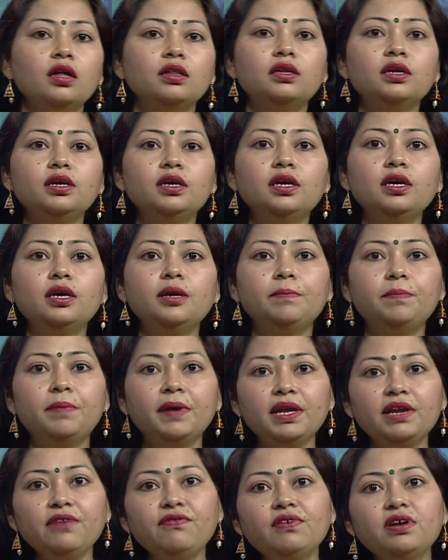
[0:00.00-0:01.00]
The
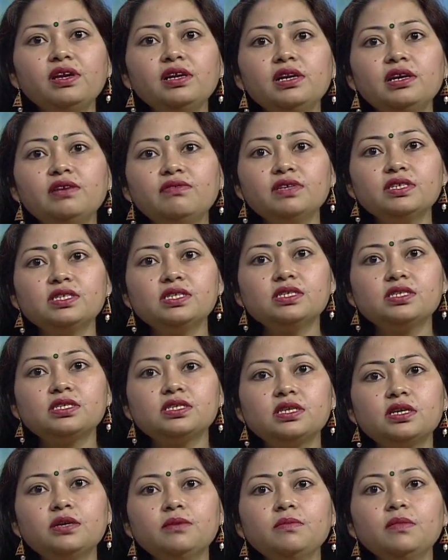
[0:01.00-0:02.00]
peripheral nervous
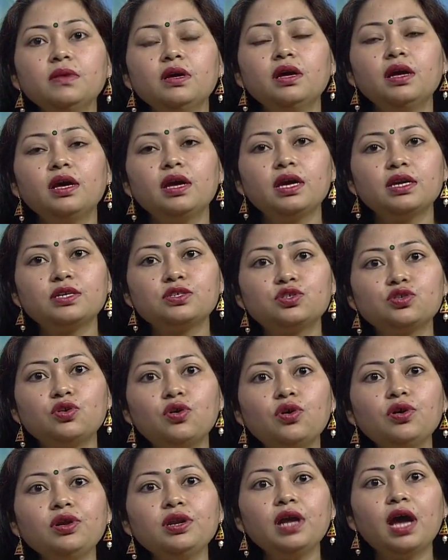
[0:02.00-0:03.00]
system,
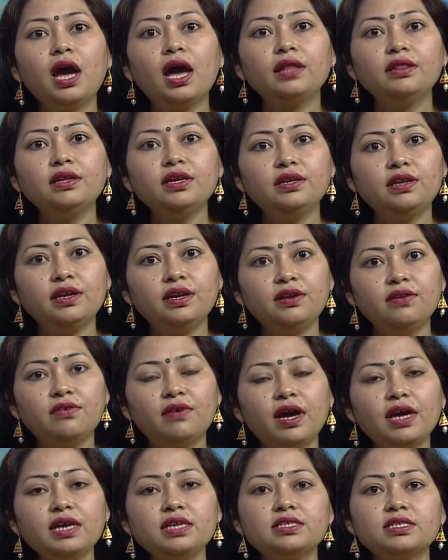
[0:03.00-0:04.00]
axon and the
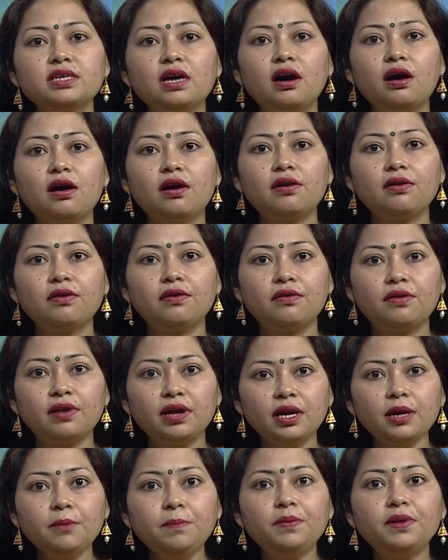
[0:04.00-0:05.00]
dendrites are
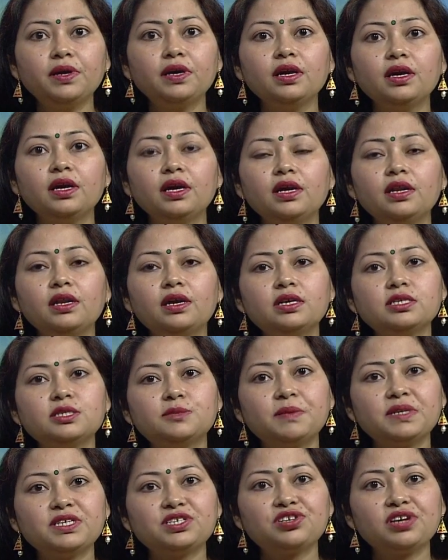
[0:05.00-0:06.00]
wrapped in a
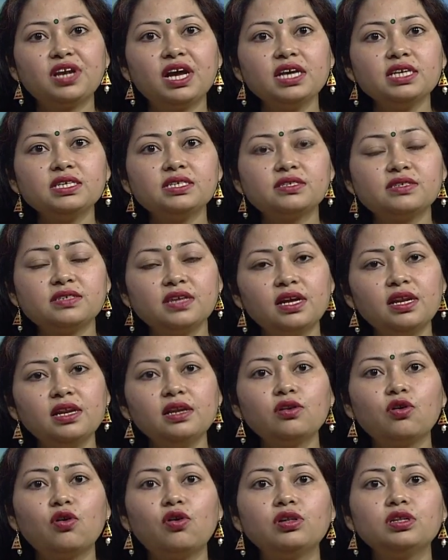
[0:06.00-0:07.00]
specialized cell
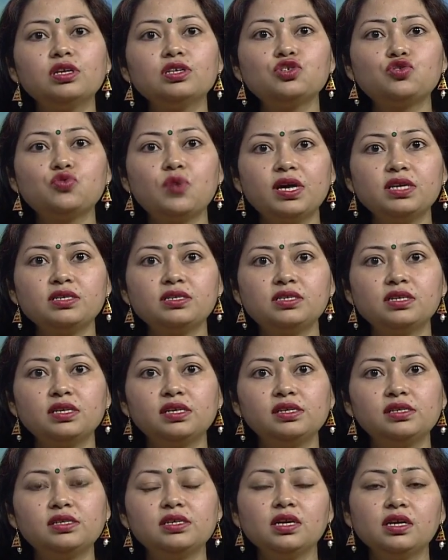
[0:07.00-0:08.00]
called the Schwann
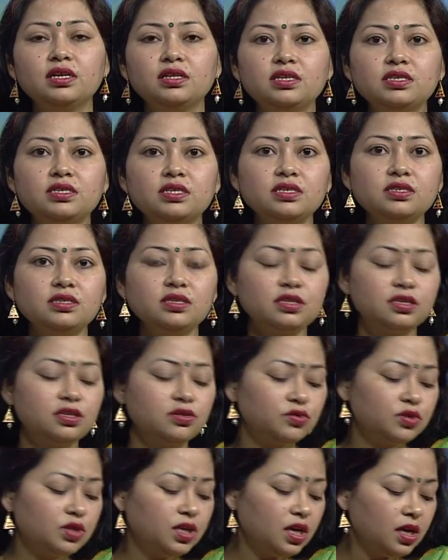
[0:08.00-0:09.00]
cells. This is
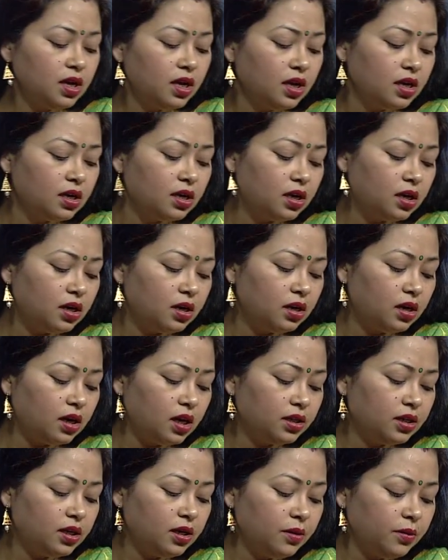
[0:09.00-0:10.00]
into the uh,
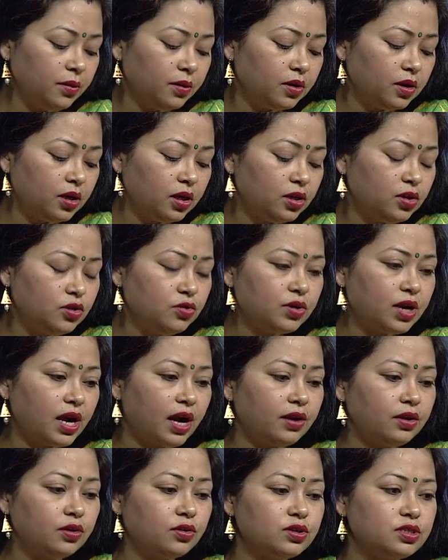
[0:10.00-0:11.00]
other uh,
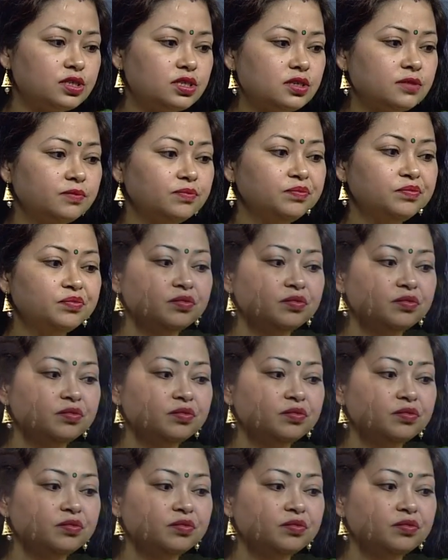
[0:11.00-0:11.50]
eukaryotes.